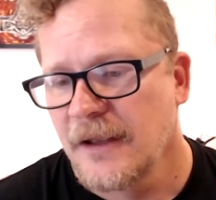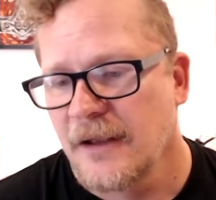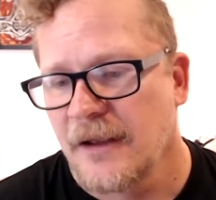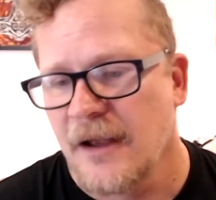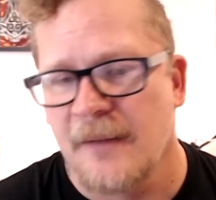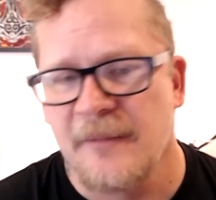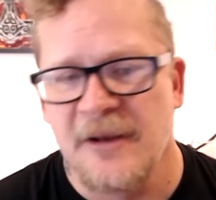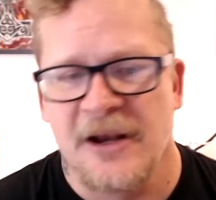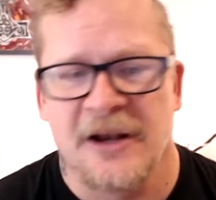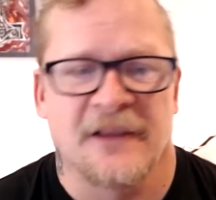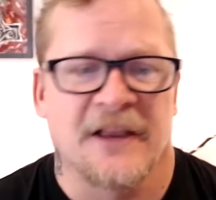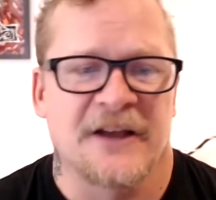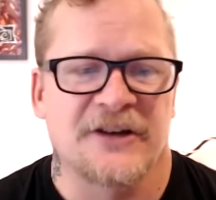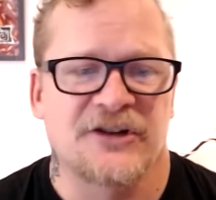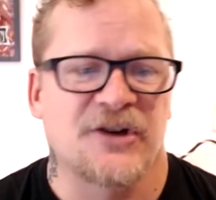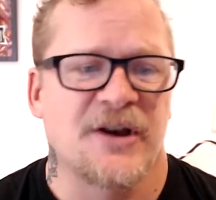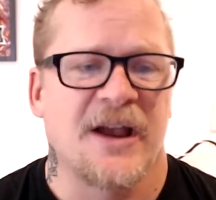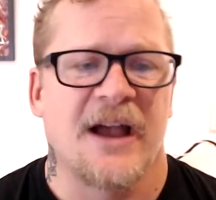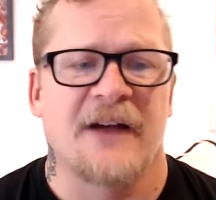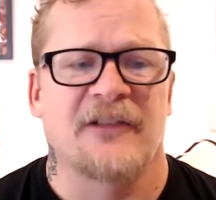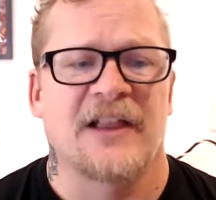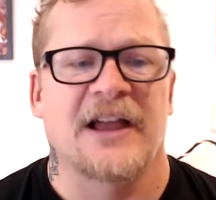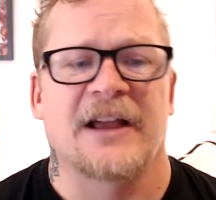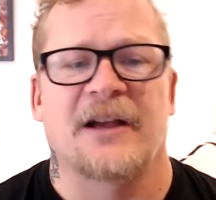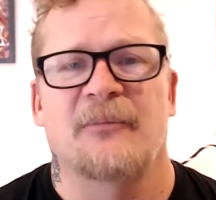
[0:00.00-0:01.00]
I mean, unless you
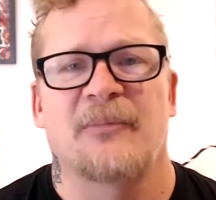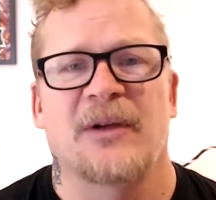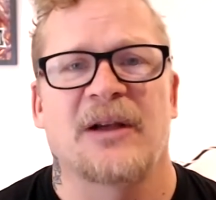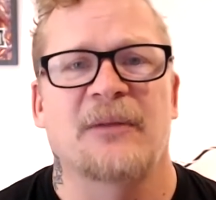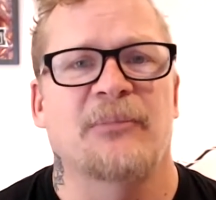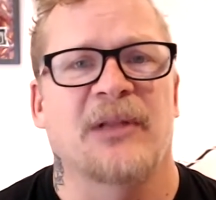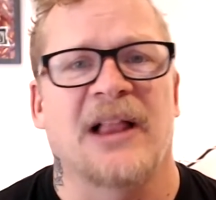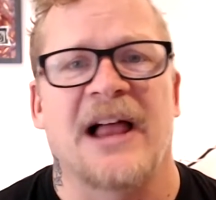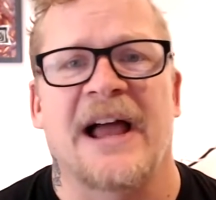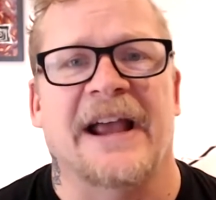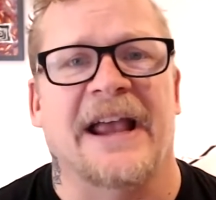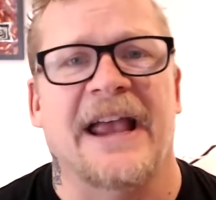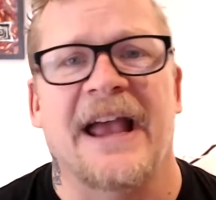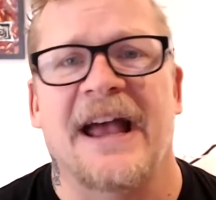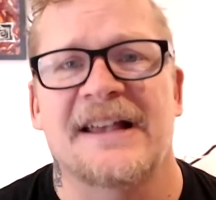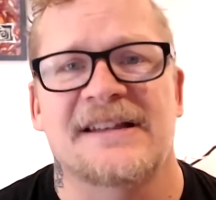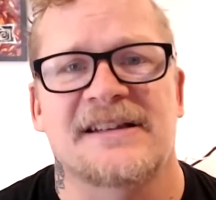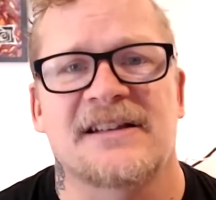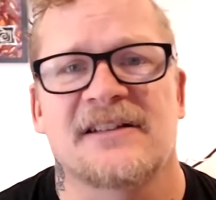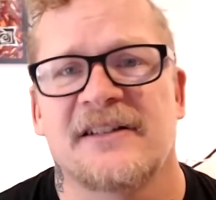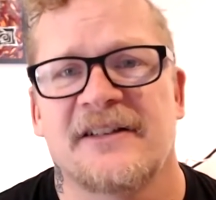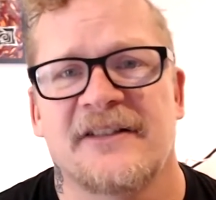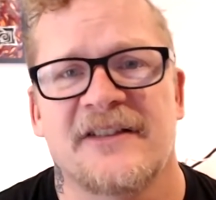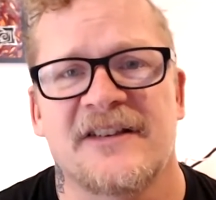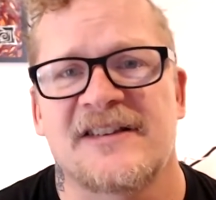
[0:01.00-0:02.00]
have like a big black
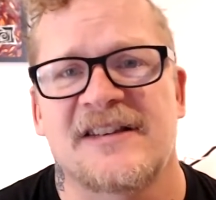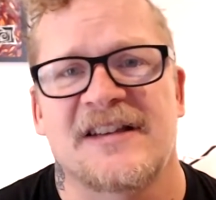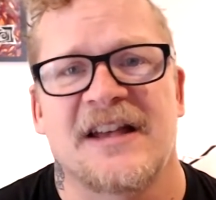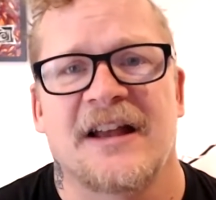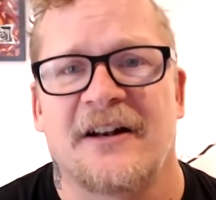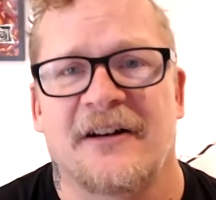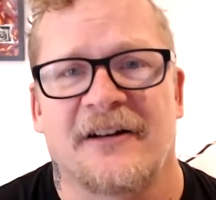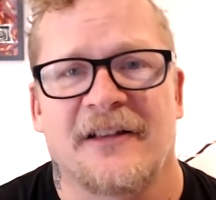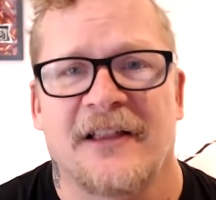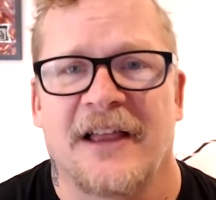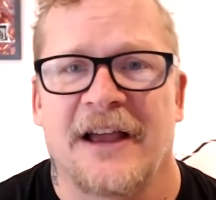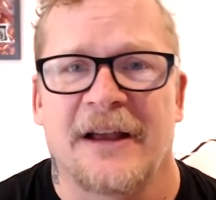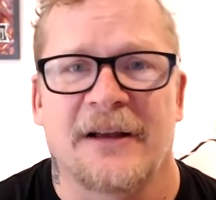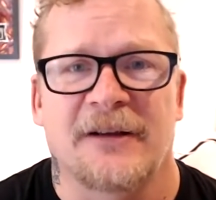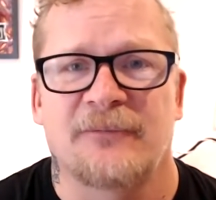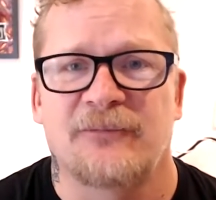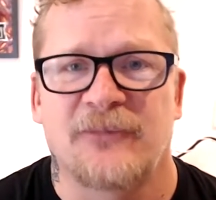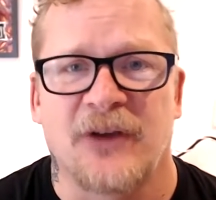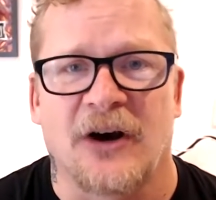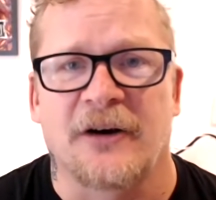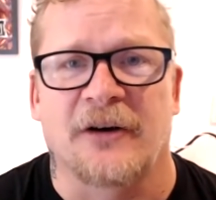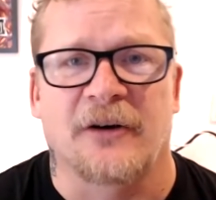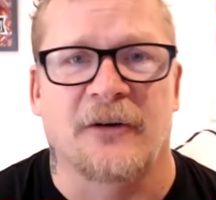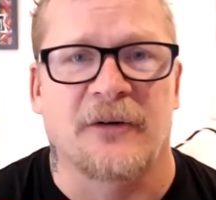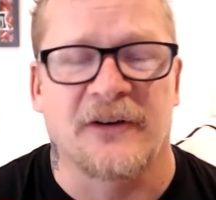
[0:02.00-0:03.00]
castle in the center, like
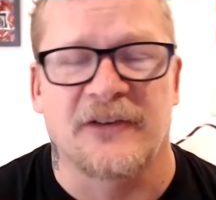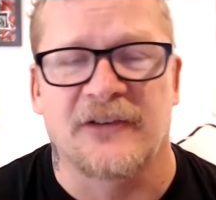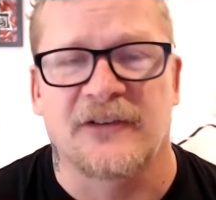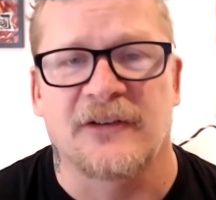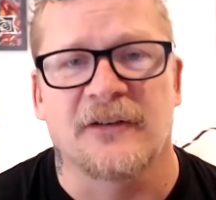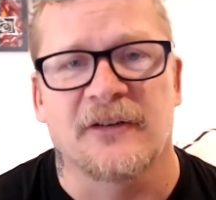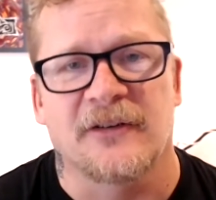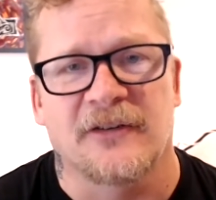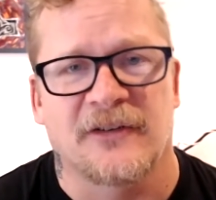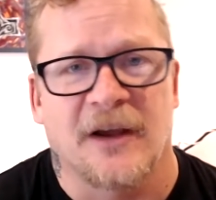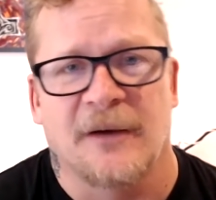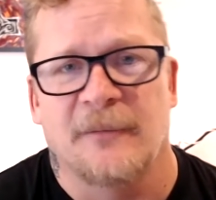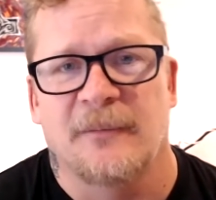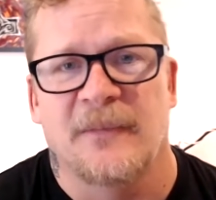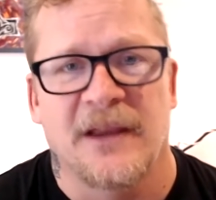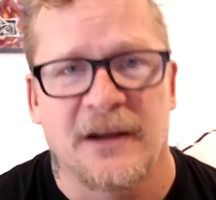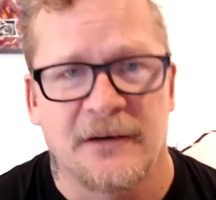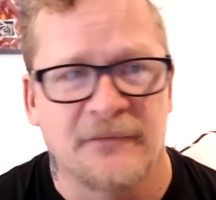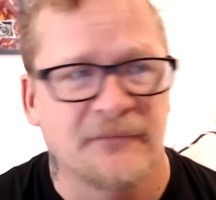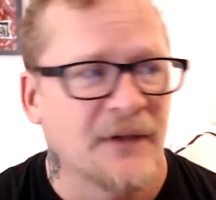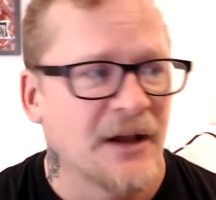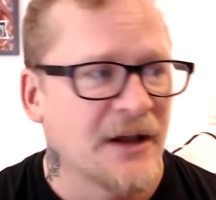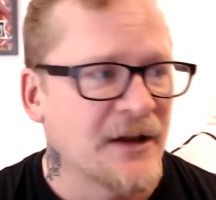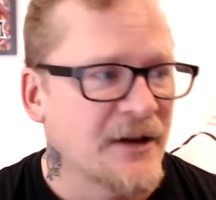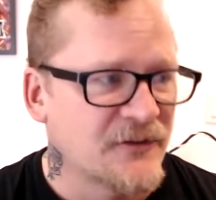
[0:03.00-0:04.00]
Dark Crystal or something,
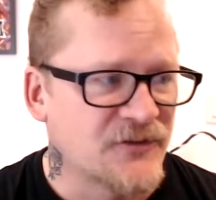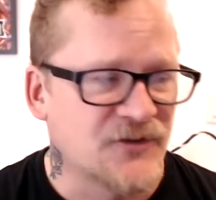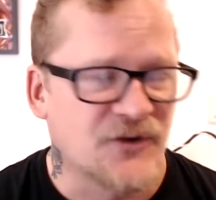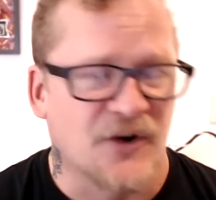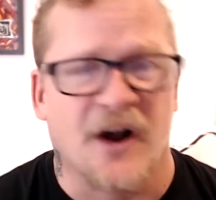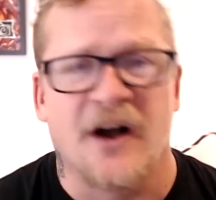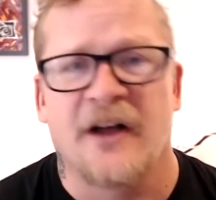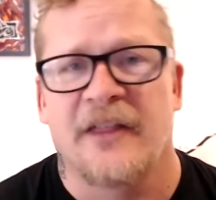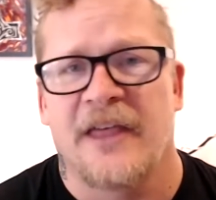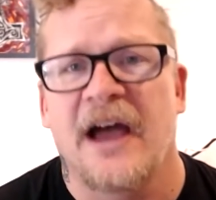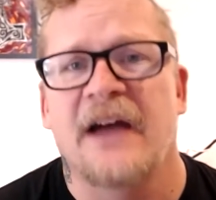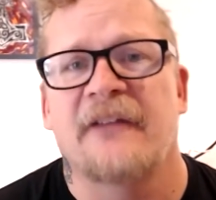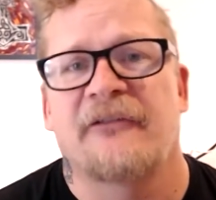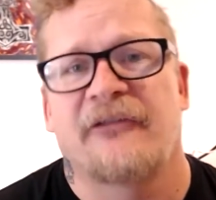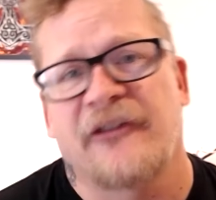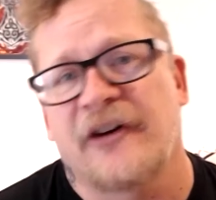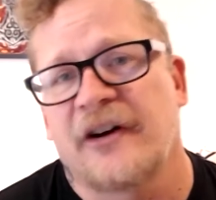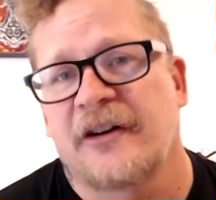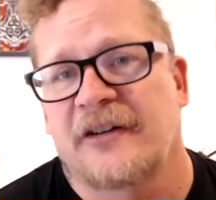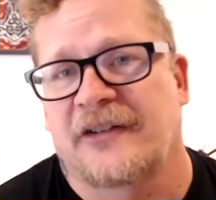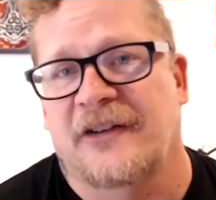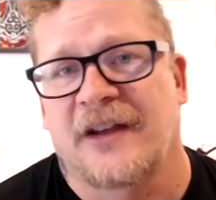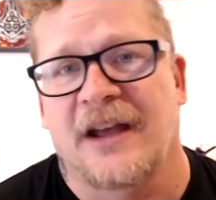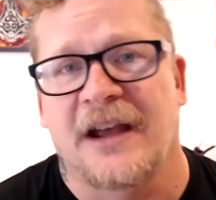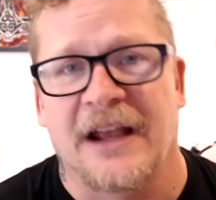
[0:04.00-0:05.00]
then draw that
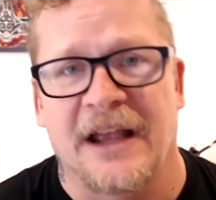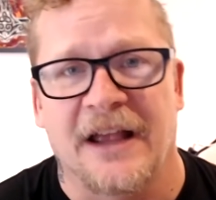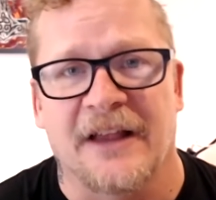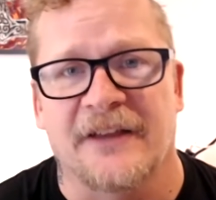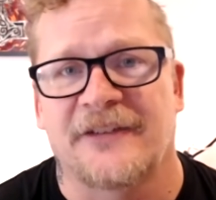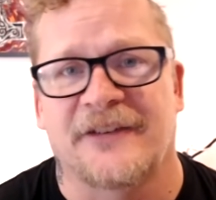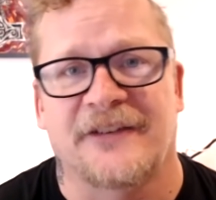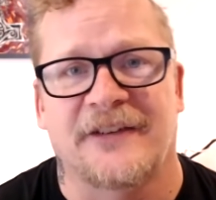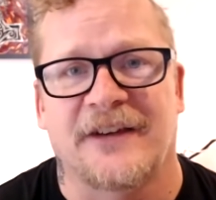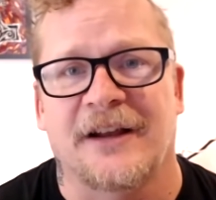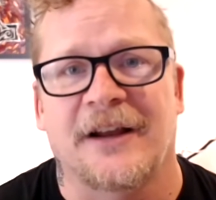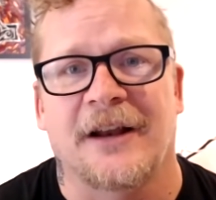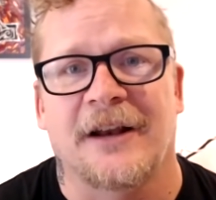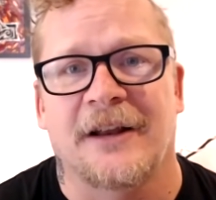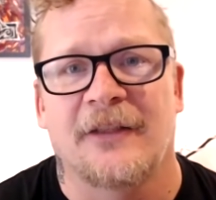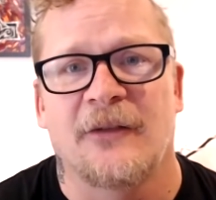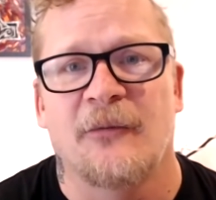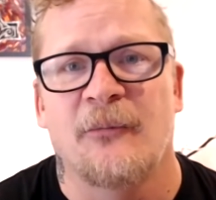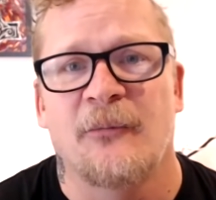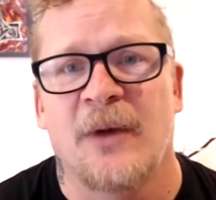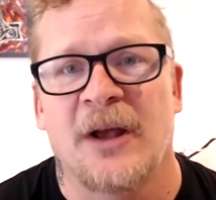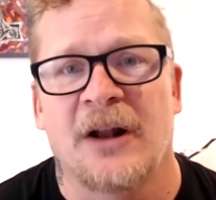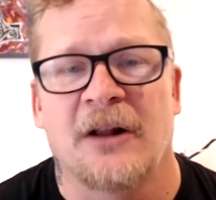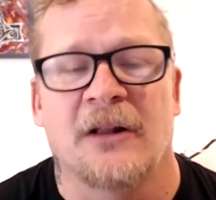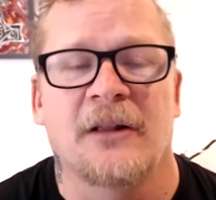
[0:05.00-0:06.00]
first, I guess. Stick it in the
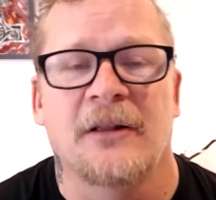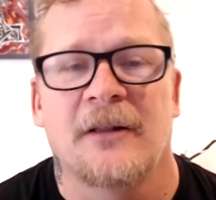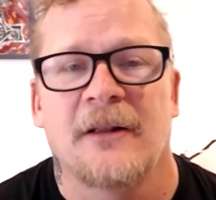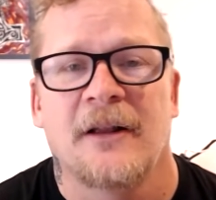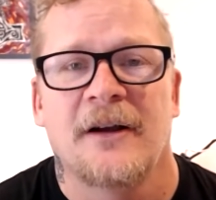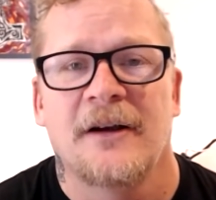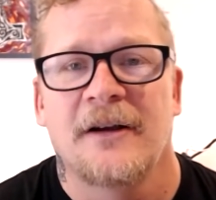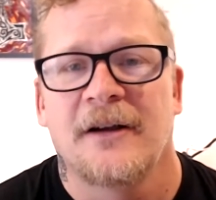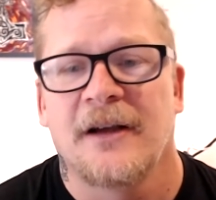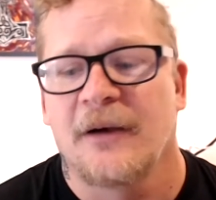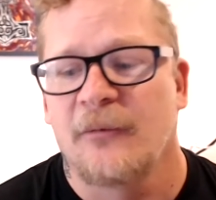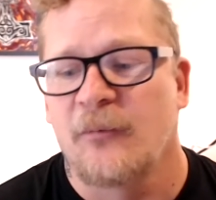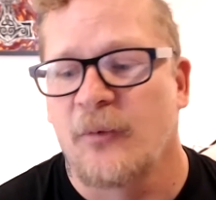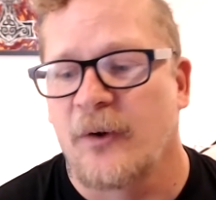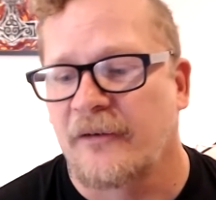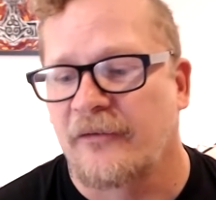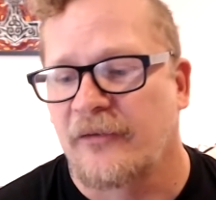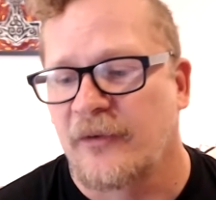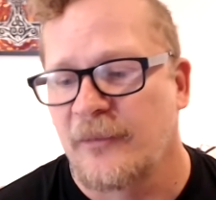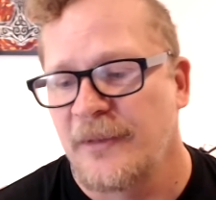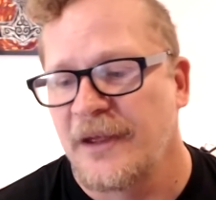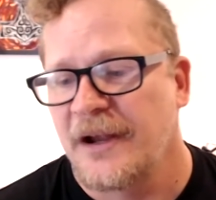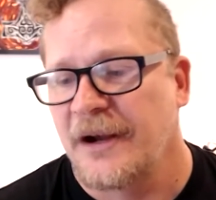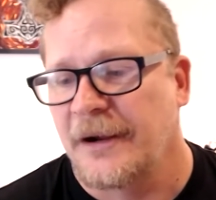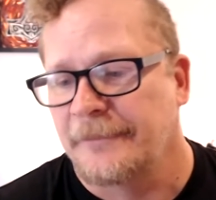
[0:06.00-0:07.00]
middle and work
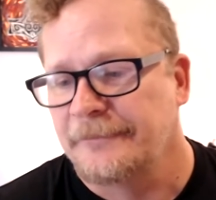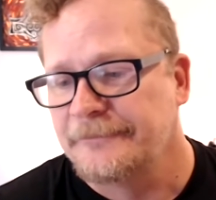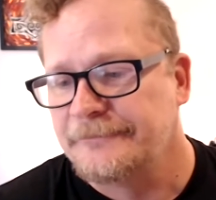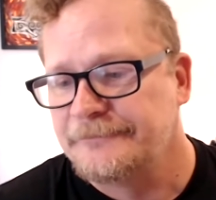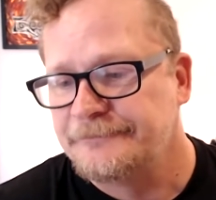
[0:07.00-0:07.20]
from there.